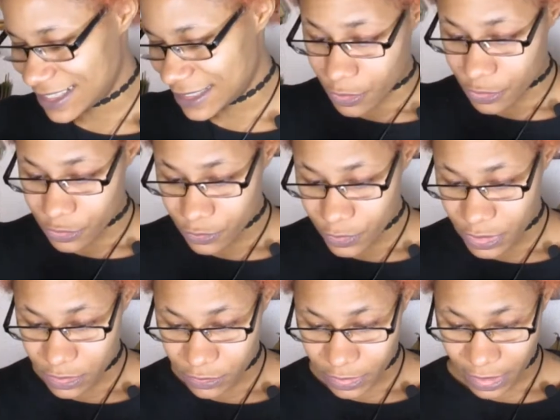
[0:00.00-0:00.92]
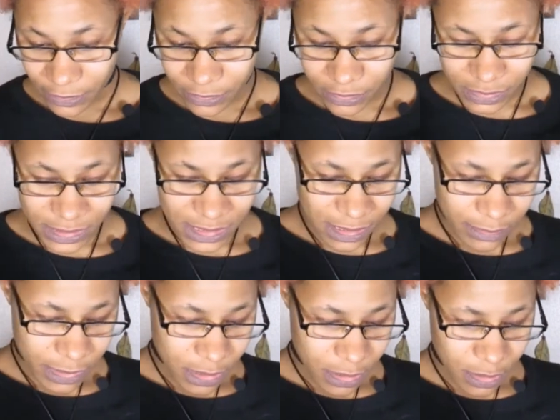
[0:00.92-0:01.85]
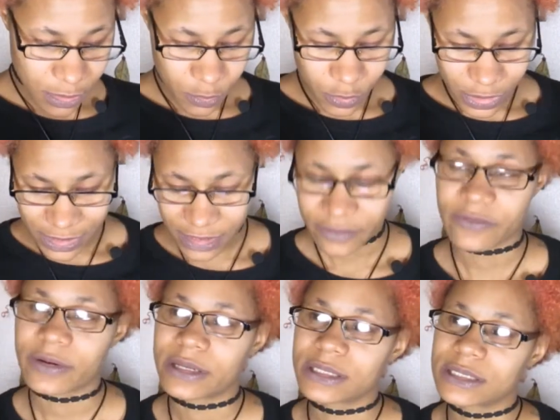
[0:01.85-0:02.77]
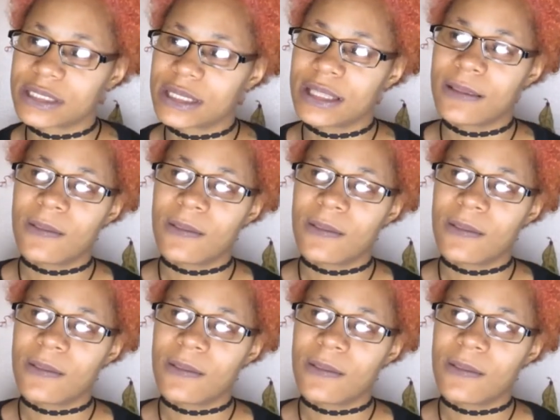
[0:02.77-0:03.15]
Are you and your character similar or different?